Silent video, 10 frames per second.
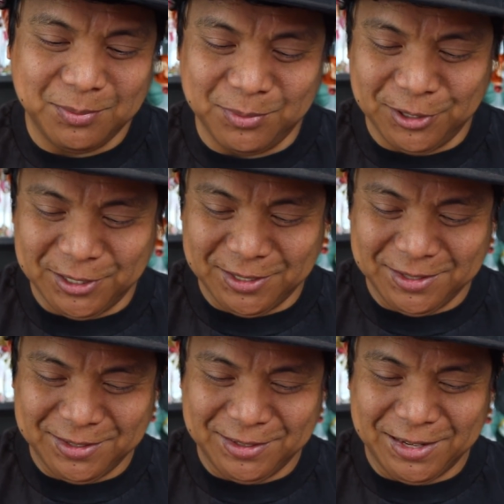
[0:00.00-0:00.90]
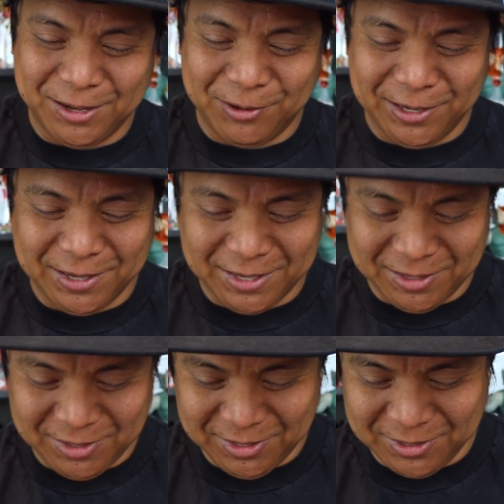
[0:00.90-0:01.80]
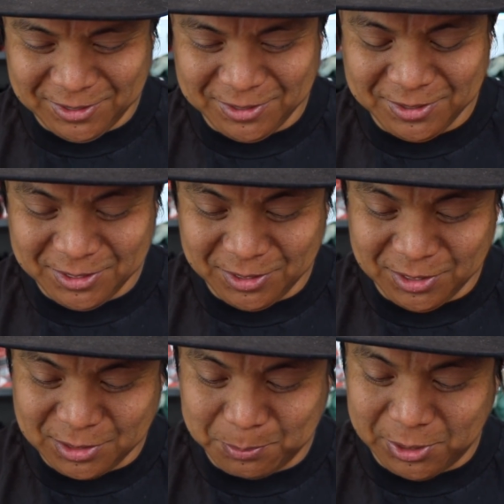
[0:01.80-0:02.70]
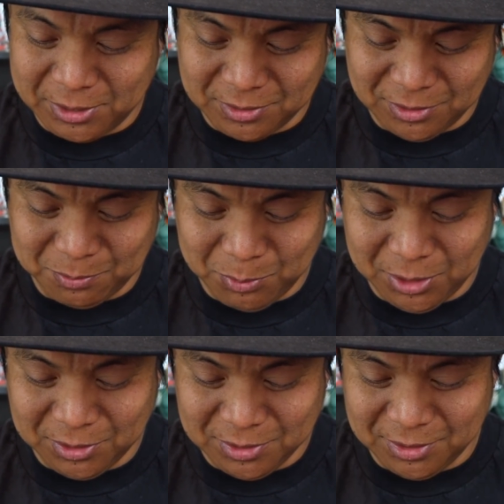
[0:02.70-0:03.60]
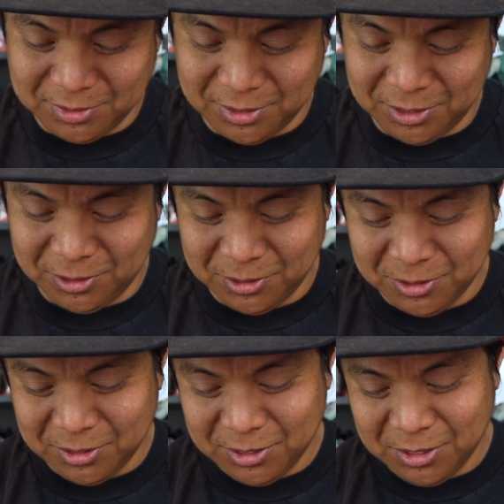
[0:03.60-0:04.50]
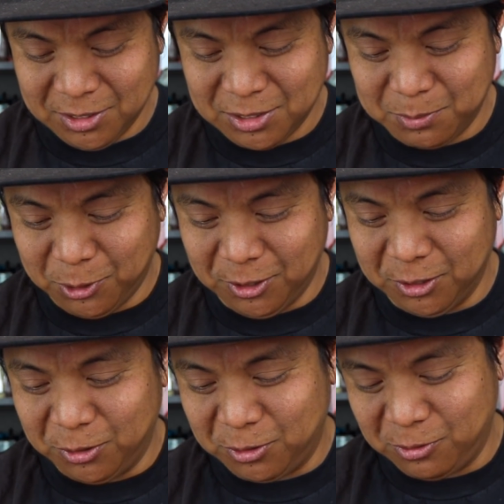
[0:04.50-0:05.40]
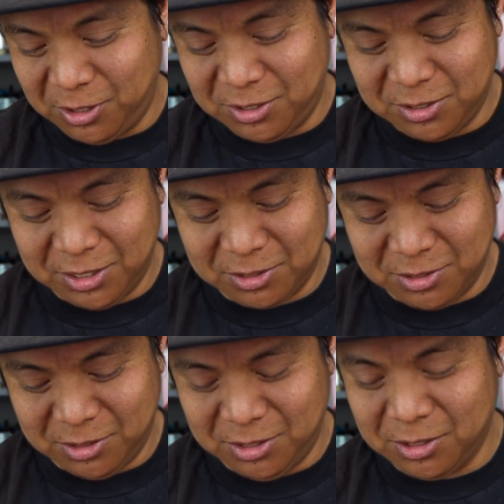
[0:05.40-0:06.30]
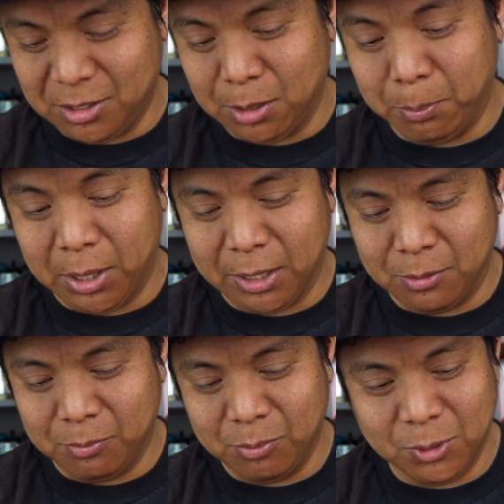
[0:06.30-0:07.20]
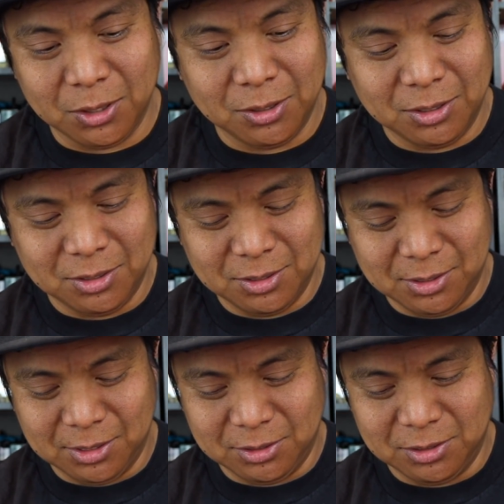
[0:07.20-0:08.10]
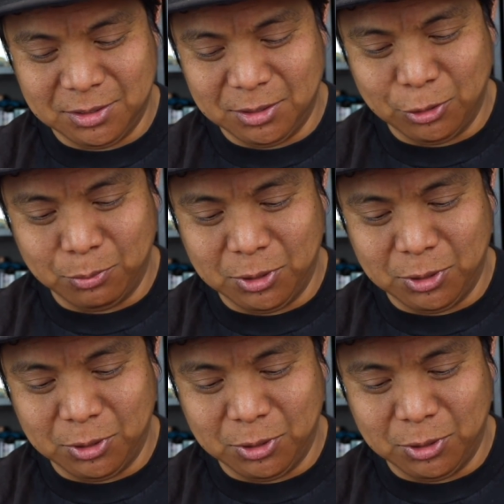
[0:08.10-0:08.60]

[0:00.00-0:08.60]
But now I got it here. This box is mint as hell. Small little crease actually on the bottom, but that's no